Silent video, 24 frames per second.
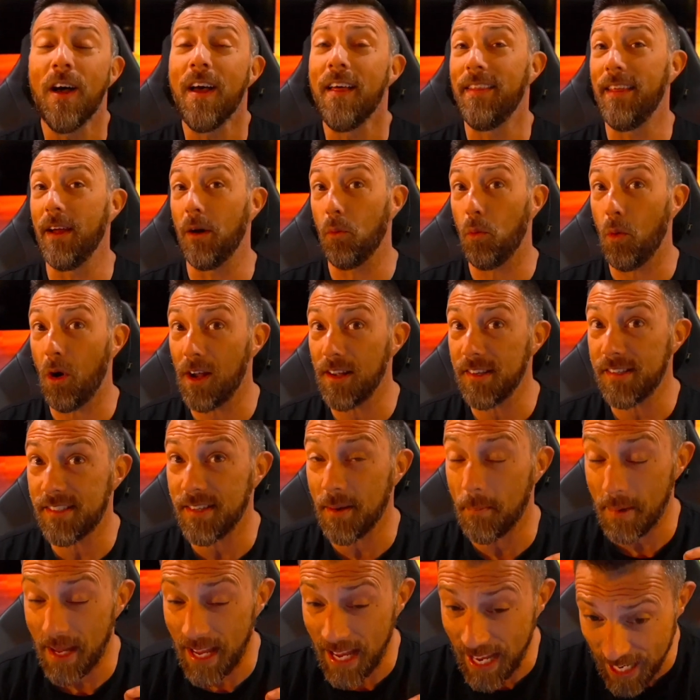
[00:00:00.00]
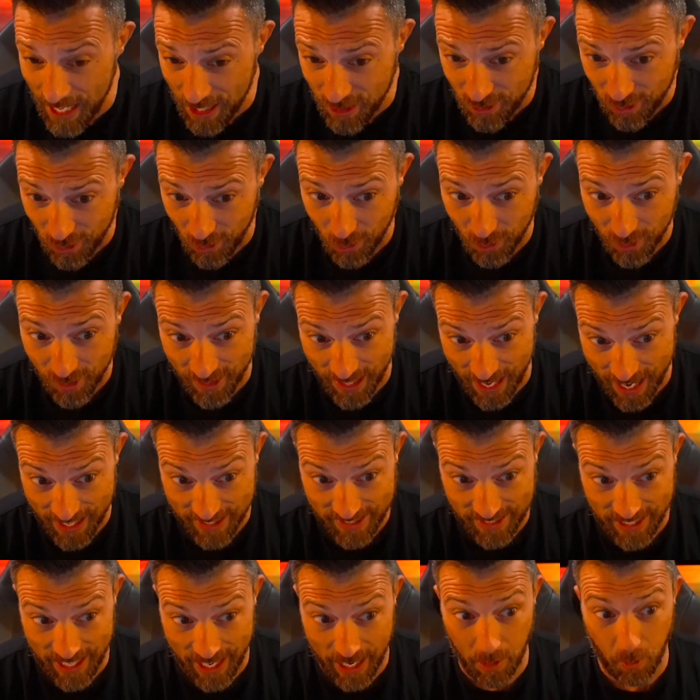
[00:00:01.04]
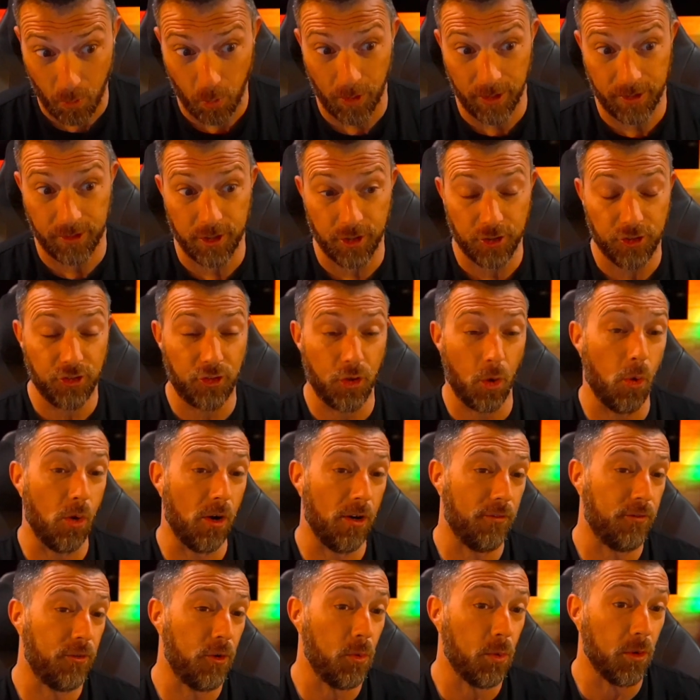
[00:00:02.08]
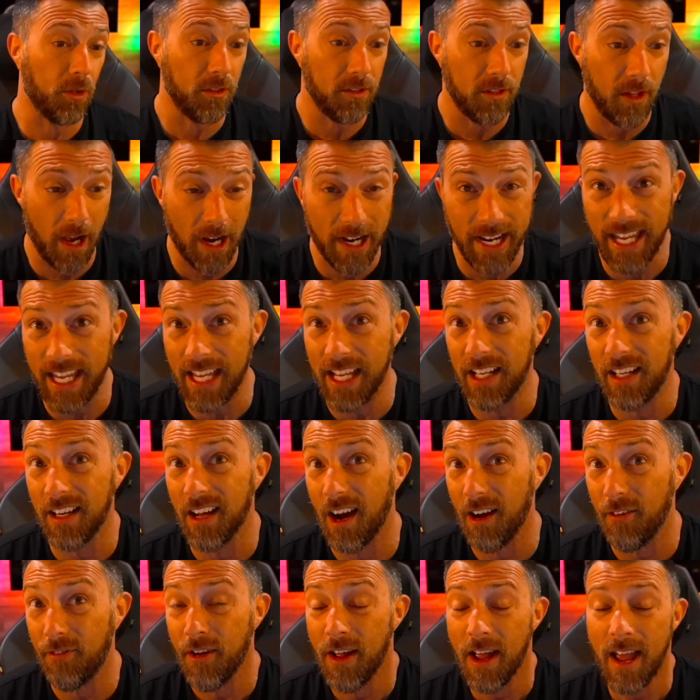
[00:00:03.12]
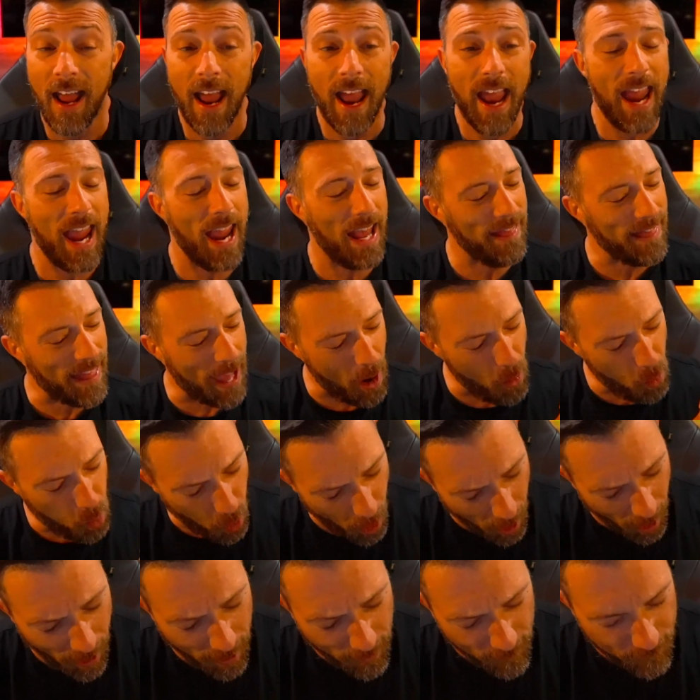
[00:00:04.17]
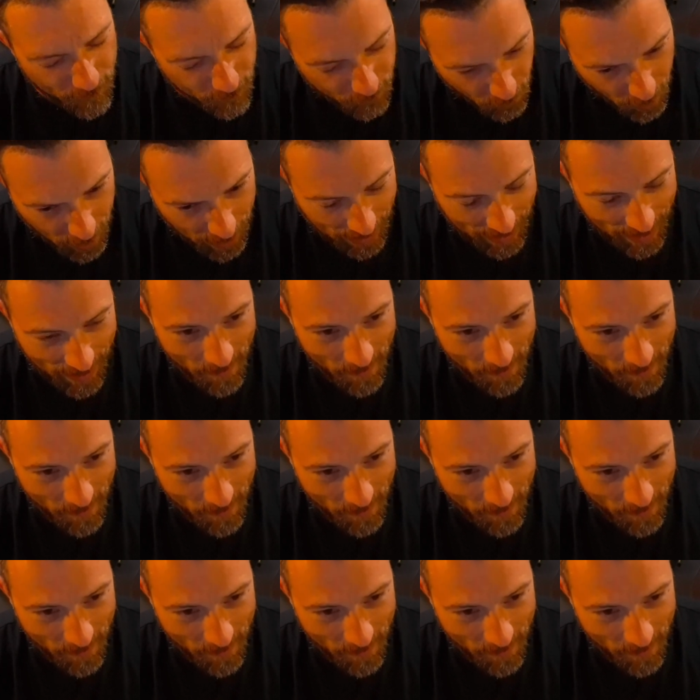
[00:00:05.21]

There was some issues last night with the store. If you were lucky enough, they weren't free.